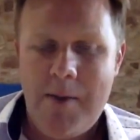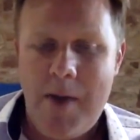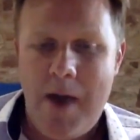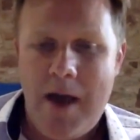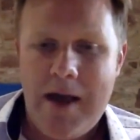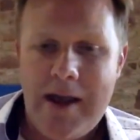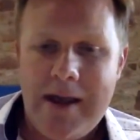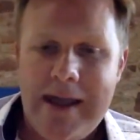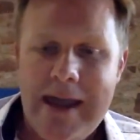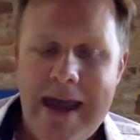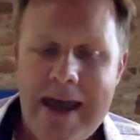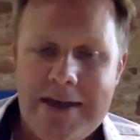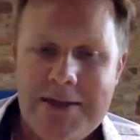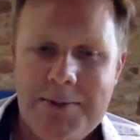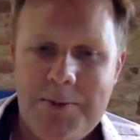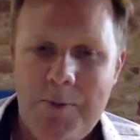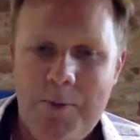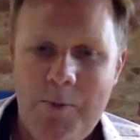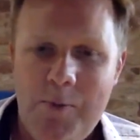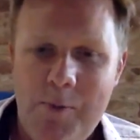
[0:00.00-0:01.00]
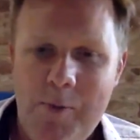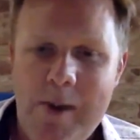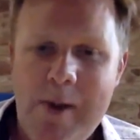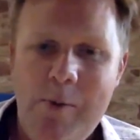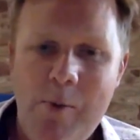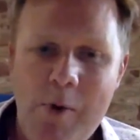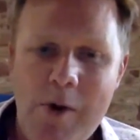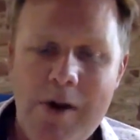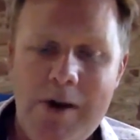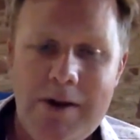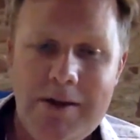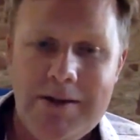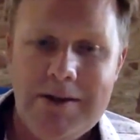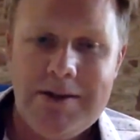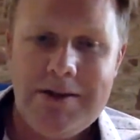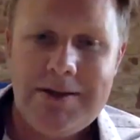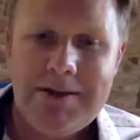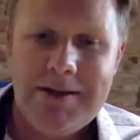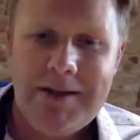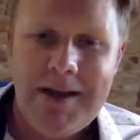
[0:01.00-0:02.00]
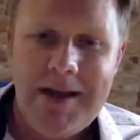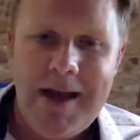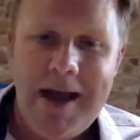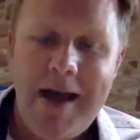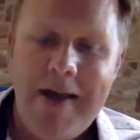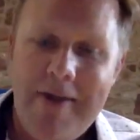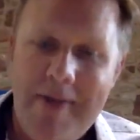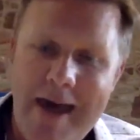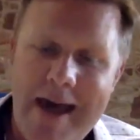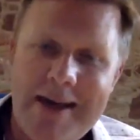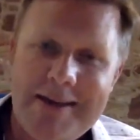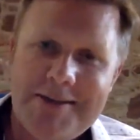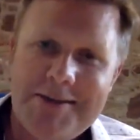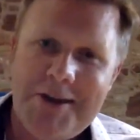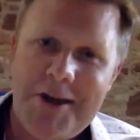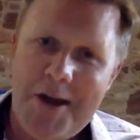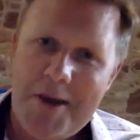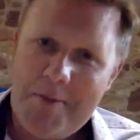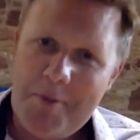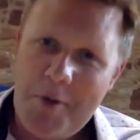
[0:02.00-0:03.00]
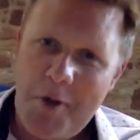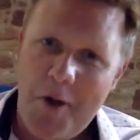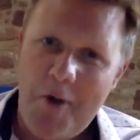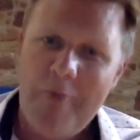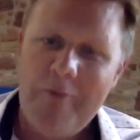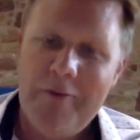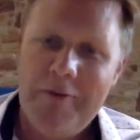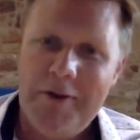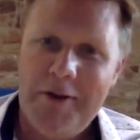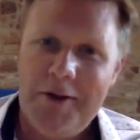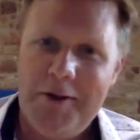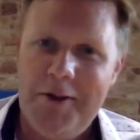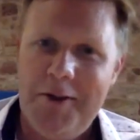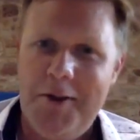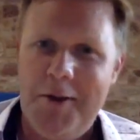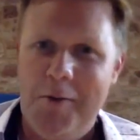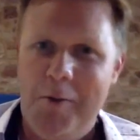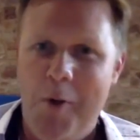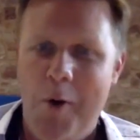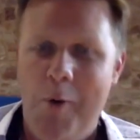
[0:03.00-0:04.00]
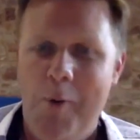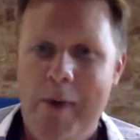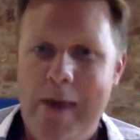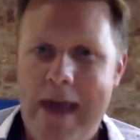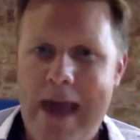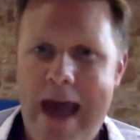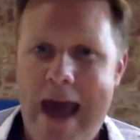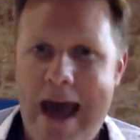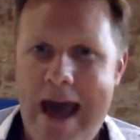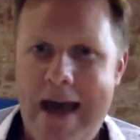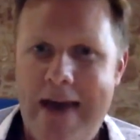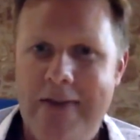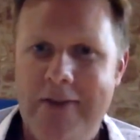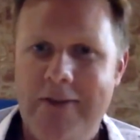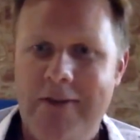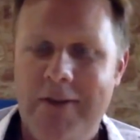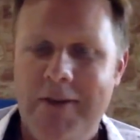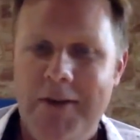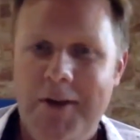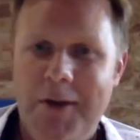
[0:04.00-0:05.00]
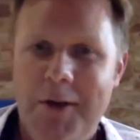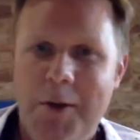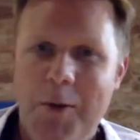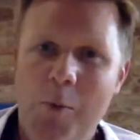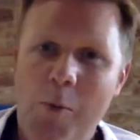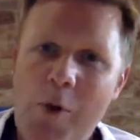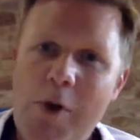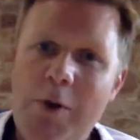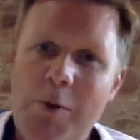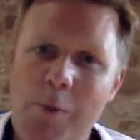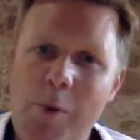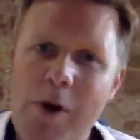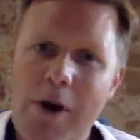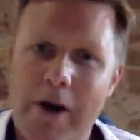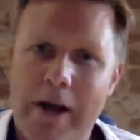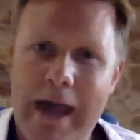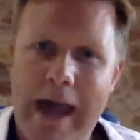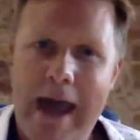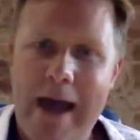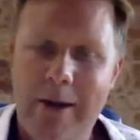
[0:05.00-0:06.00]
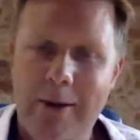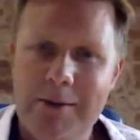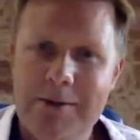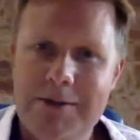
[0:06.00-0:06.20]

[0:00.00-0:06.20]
I guess we weren't at that time confident that what we had would work out.